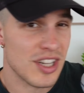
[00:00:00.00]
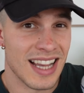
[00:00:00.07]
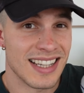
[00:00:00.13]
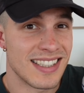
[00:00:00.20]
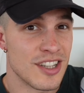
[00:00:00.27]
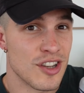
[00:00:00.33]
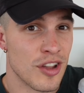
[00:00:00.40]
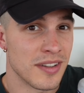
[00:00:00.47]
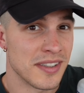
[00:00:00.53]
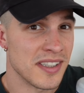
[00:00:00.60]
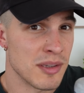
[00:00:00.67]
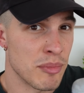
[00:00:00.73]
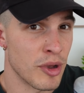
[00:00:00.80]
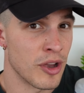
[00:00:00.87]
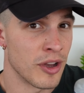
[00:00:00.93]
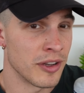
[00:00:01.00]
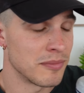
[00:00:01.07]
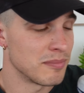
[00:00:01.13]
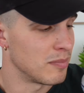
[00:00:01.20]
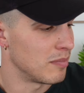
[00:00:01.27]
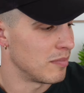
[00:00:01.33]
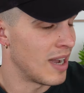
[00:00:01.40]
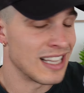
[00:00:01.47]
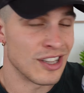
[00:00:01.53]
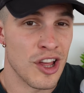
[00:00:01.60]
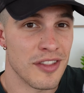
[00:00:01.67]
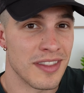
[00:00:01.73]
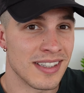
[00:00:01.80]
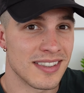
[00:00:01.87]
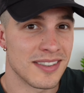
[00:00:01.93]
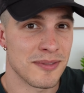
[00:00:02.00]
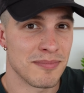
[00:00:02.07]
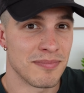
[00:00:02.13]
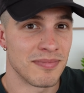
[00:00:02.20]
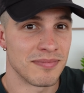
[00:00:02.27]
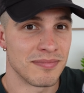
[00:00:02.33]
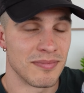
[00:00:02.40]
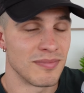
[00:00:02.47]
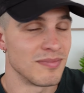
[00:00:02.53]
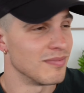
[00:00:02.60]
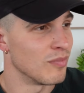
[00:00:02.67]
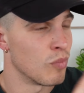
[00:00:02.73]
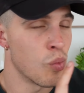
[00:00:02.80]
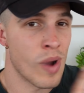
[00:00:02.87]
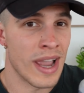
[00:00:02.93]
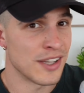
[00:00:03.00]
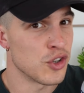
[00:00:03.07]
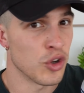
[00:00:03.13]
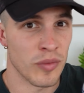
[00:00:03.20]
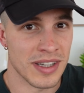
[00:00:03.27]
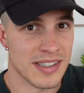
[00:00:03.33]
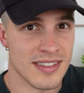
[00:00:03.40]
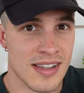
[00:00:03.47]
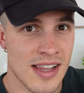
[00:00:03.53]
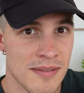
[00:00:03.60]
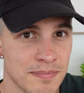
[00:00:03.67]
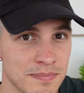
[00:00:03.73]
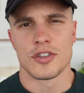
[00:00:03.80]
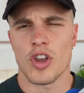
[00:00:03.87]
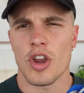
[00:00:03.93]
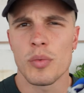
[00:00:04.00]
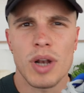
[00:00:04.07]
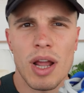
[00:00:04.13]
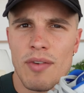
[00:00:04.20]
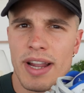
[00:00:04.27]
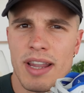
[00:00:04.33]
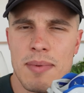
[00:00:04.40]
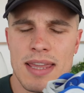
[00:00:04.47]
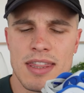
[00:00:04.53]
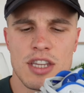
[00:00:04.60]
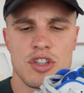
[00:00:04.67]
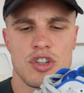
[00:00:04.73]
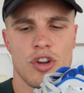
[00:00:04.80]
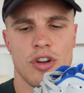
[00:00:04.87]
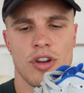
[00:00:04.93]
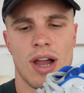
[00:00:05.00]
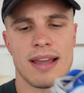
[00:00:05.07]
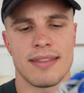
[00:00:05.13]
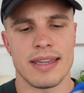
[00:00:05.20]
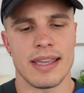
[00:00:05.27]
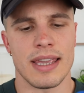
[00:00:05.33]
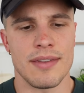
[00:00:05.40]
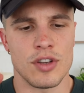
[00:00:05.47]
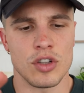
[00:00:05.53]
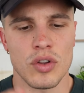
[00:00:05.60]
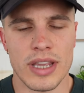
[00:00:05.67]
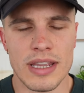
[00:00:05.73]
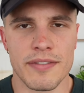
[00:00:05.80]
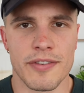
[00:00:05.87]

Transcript: you guys didn't know this is a bird. I learned this way too recently. So would I recommend this shoe? I think if you're looking